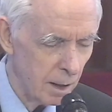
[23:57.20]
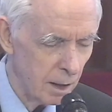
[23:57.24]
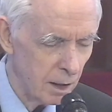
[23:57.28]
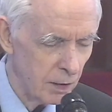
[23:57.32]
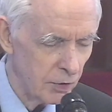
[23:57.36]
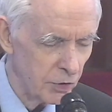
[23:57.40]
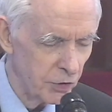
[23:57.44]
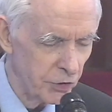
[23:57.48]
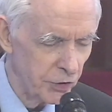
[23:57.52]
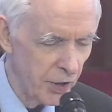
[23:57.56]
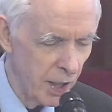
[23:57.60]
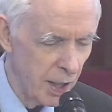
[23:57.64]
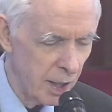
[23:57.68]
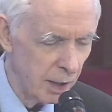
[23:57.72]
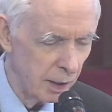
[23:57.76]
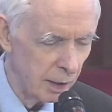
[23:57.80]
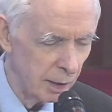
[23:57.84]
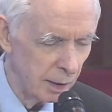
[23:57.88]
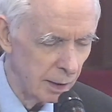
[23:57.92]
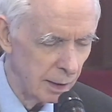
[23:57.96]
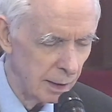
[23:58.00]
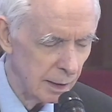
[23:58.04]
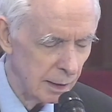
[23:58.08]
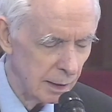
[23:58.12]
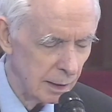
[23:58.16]
sin,
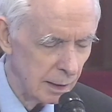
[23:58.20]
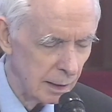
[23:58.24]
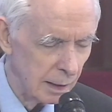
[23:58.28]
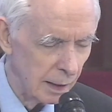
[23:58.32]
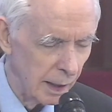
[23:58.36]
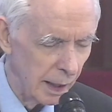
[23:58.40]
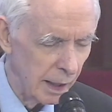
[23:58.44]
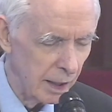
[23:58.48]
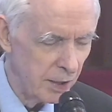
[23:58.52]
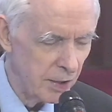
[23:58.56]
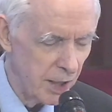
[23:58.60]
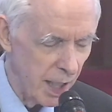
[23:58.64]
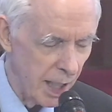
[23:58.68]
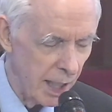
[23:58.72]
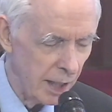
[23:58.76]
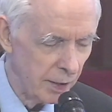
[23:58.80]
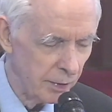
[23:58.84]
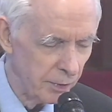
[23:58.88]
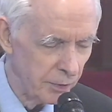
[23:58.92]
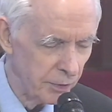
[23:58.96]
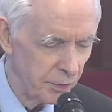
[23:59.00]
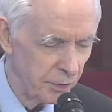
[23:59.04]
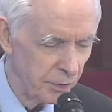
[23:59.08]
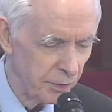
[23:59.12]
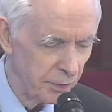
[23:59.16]
and
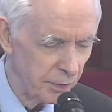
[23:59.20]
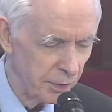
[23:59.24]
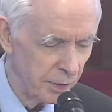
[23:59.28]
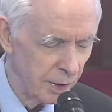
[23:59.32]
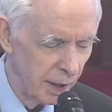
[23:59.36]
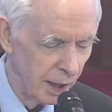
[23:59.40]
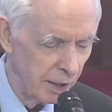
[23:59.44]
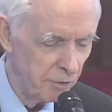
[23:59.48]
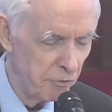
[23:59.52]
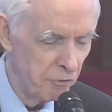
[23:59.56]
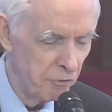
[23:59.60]
death, and